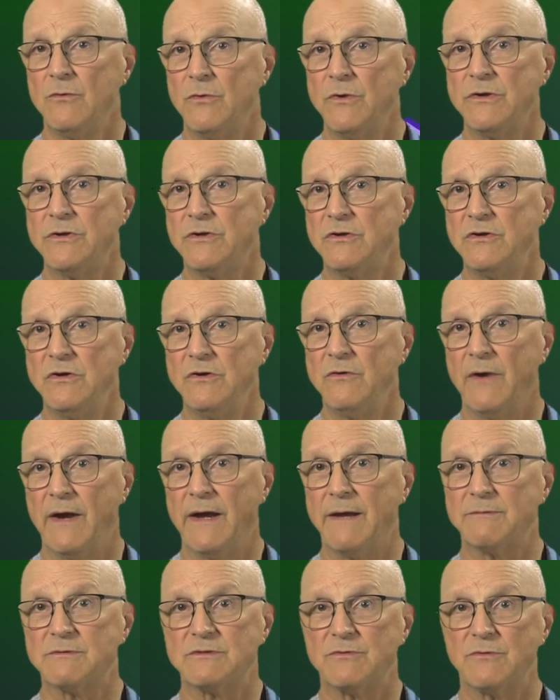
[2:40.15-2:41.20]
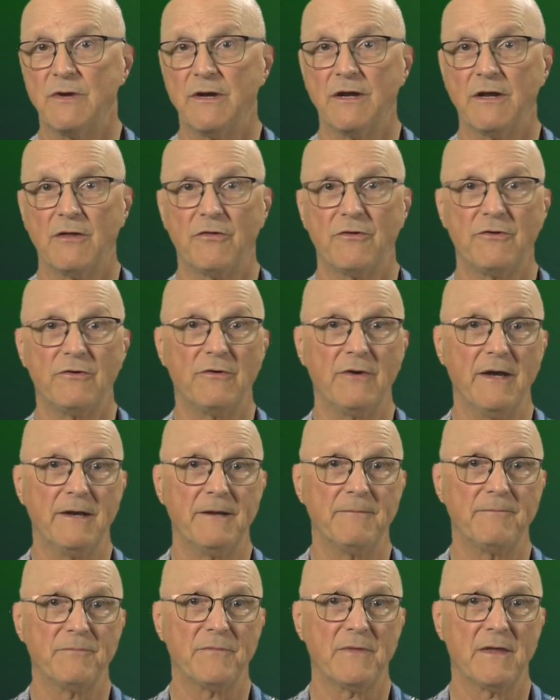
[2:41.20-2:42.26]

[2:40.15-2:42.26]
with 2 amps running through it.